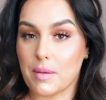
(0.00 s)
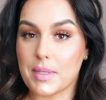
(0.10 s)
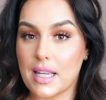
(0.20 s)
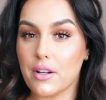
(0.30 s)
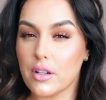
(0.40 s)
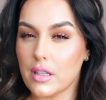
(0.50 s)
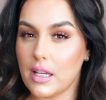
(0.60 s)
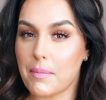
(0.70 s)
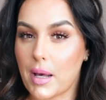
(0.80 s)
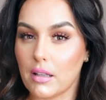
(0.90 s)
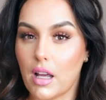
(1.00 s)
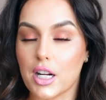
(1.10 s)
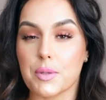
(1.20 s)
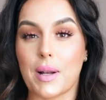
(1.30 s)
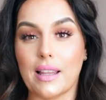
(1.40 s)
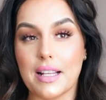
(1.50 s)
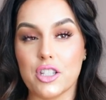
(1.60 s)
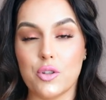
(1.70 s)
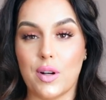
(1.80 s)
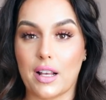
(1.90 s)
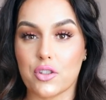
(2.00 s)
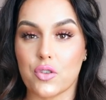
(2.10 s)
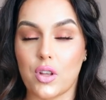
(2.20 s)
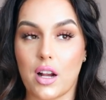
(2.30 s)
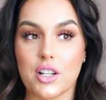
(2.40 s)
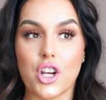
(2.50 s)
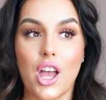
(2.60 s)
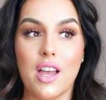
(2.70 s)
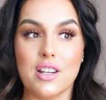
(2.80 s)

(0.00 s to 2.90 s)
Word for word: I'm standardly about a large, but I like to do an extra large